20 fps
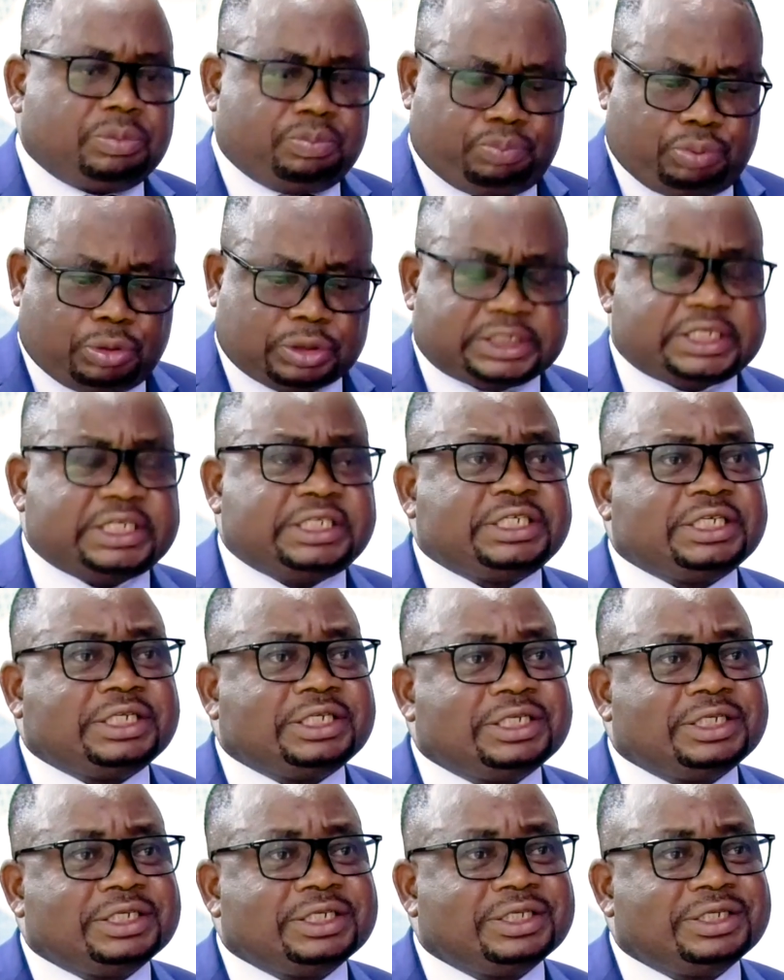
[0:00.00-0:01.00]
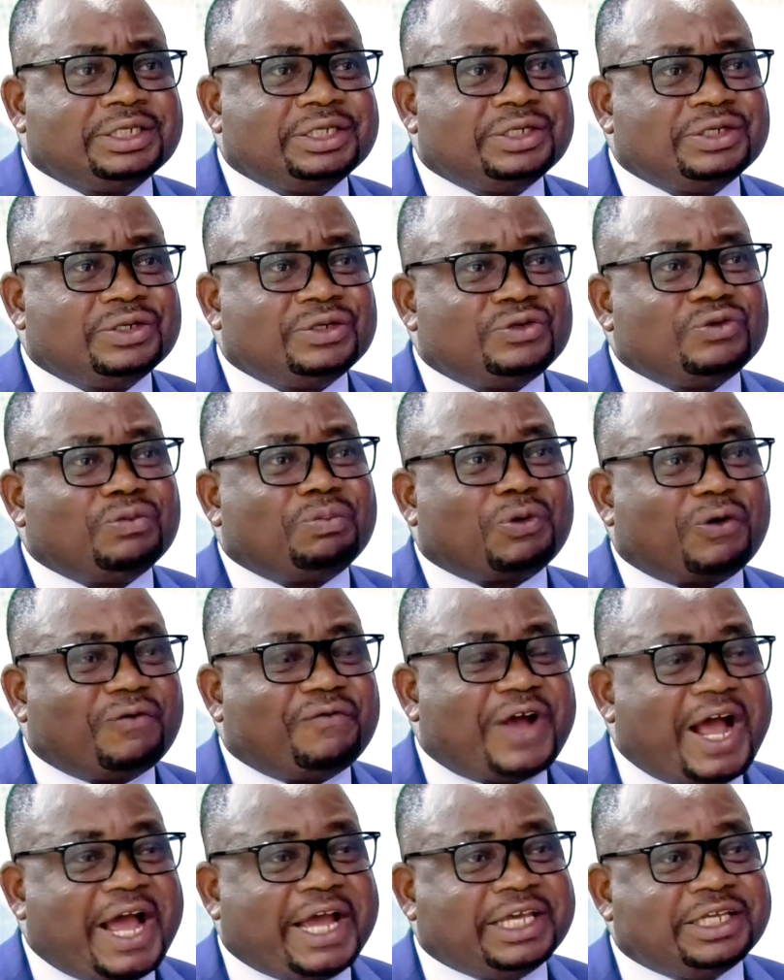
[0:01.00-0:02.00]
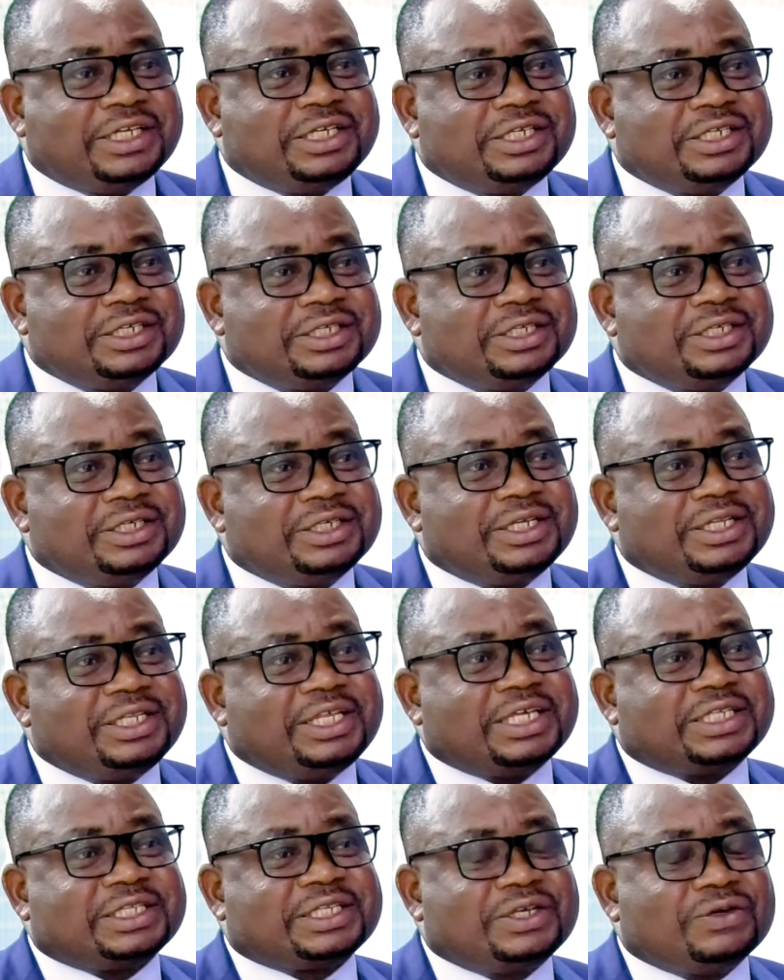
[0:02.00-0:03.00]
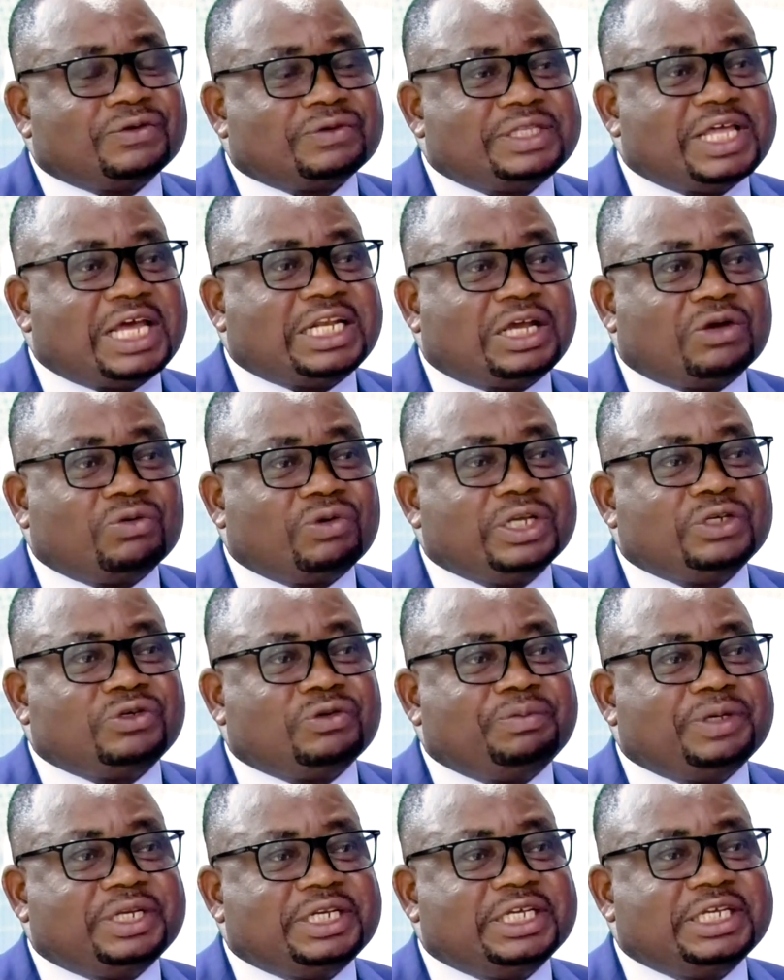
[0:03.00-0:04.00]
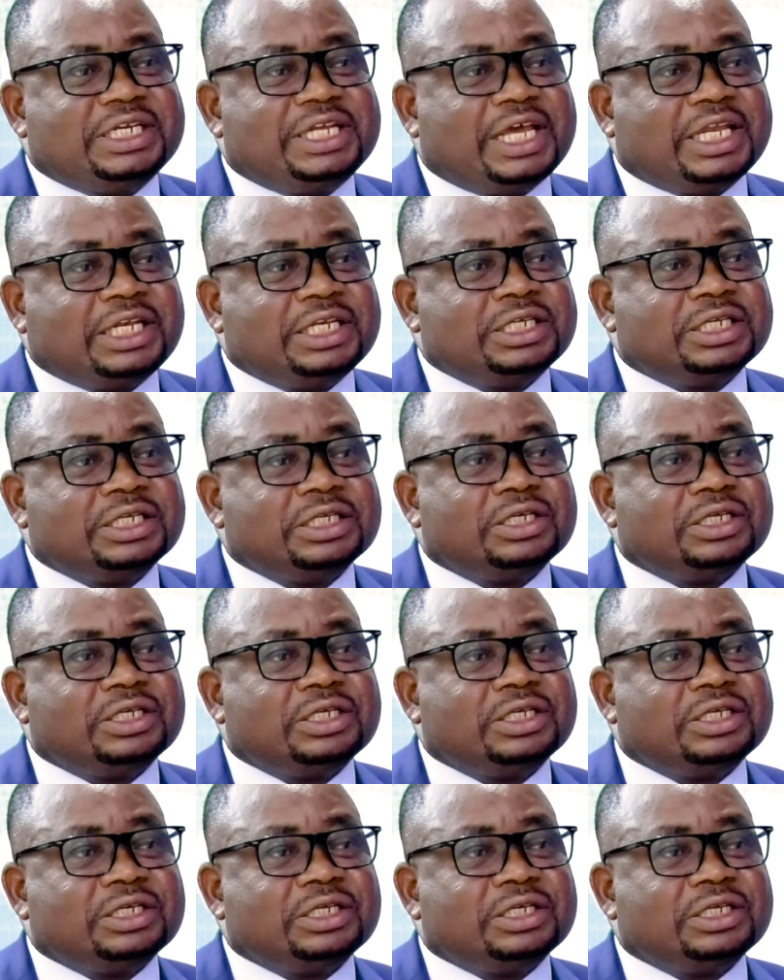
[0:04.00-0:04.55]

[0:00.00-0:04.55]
positioned to provide the skills that are going to be needed